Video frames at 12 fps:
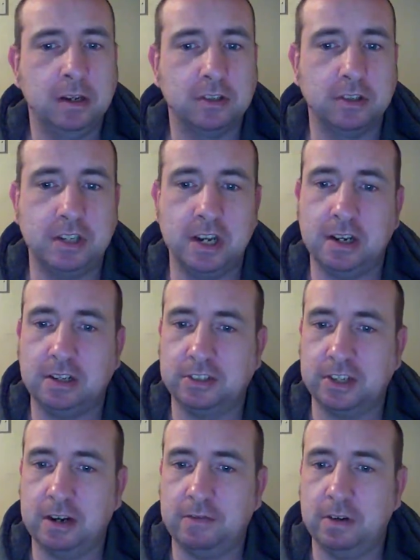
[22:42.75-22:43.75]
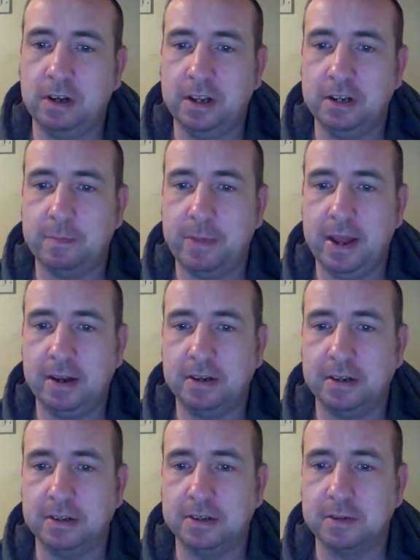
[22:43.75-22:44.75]
to take several
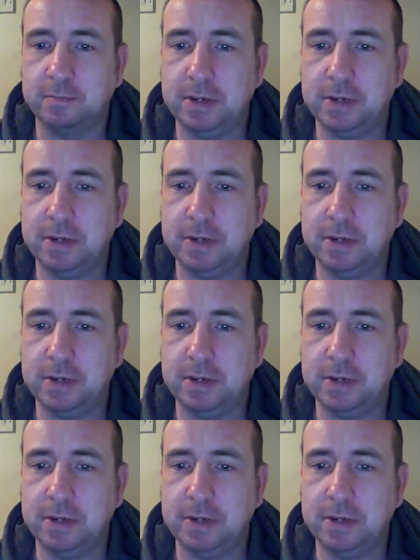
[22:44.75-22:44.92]
independent